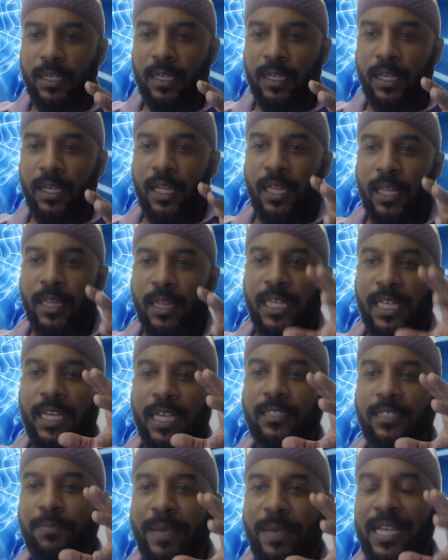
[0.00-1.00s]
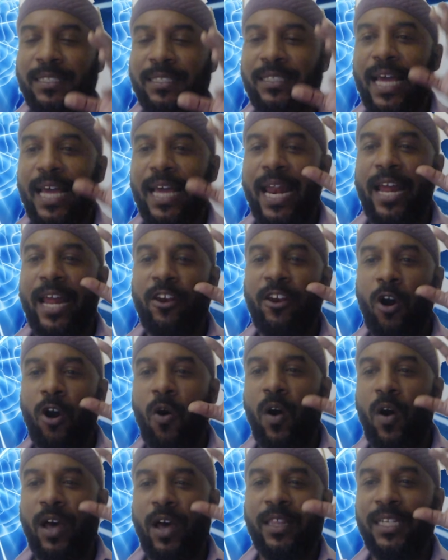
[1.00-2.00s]
This means that at no
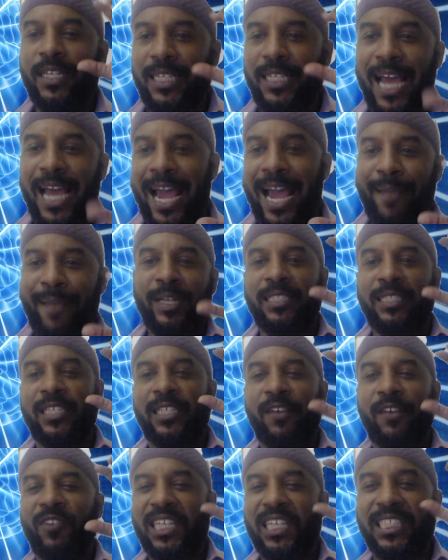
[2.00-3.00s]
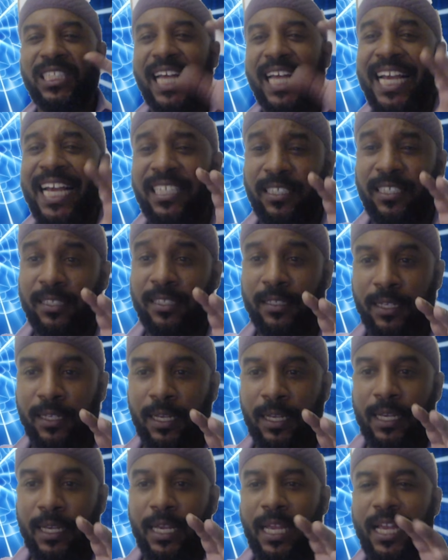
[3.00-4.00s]
other time in civilization
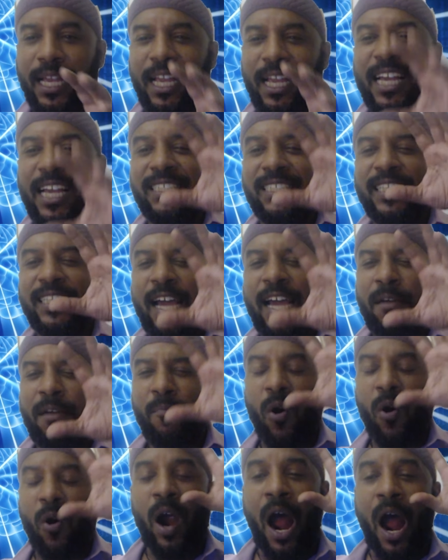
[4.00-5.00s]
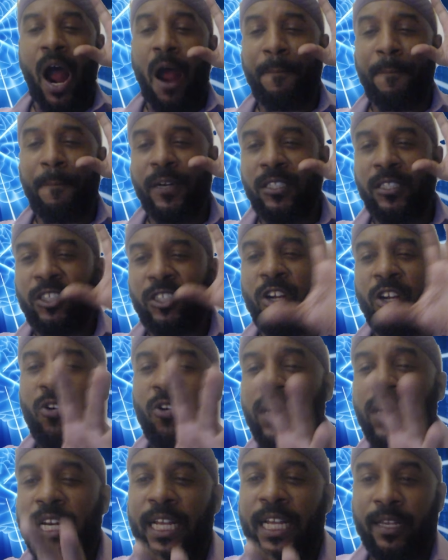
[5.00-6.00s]
is there more
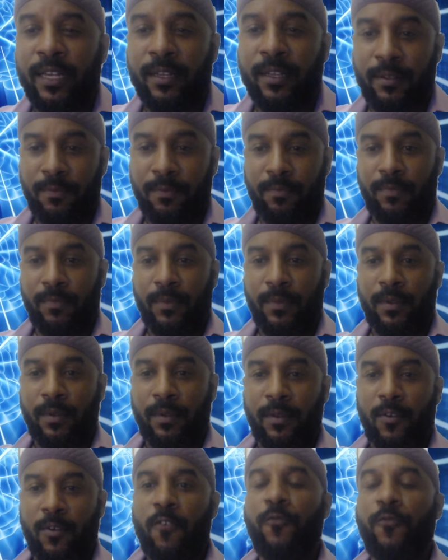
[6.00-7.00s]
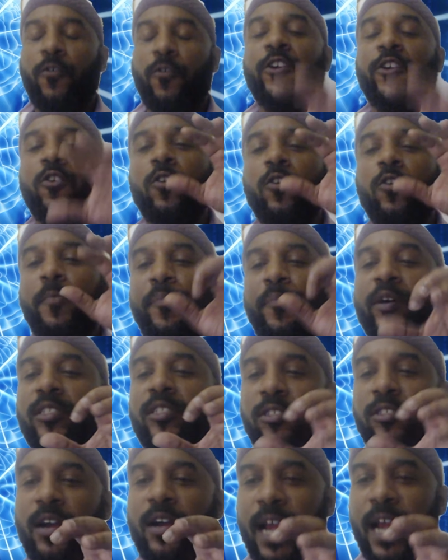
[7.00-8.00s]
opportunity for you to put
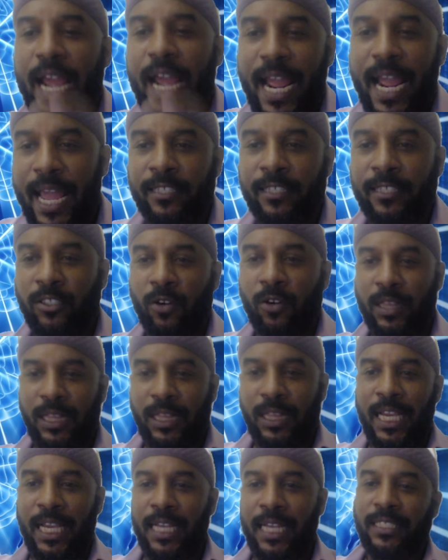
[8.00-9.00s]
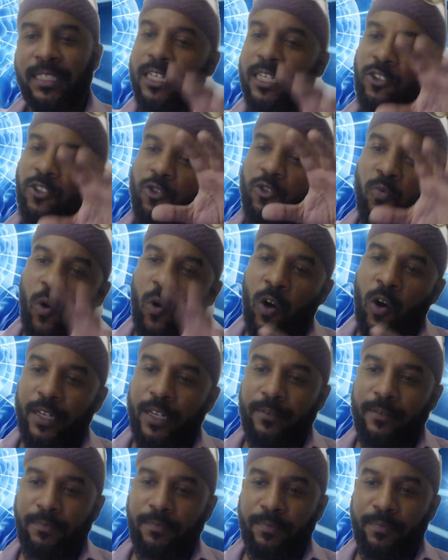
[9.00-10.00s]
your hands on things that you want
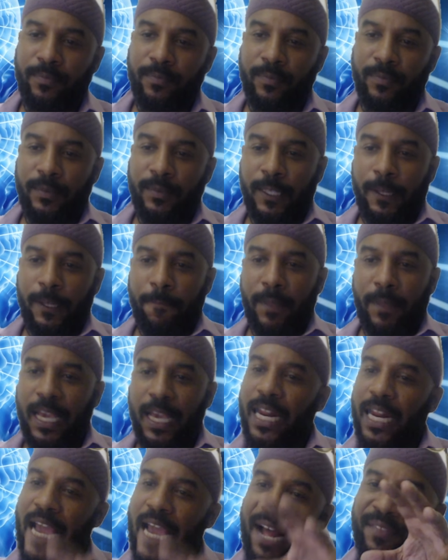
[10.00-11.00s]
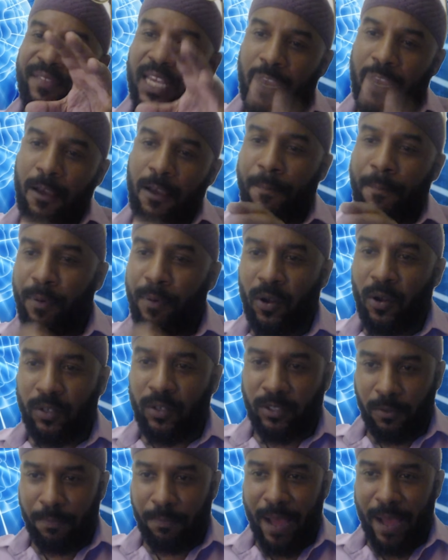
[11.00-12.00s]
and have the impulse
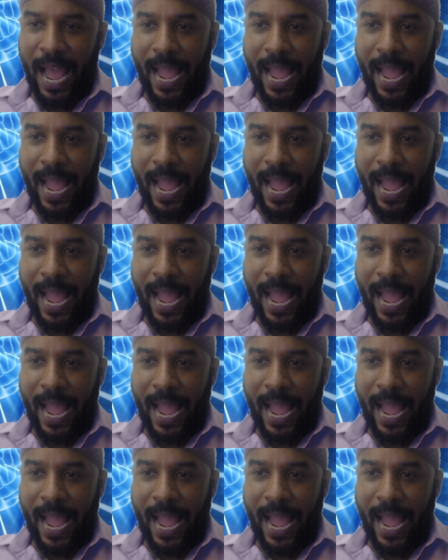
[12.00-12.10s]
to buy.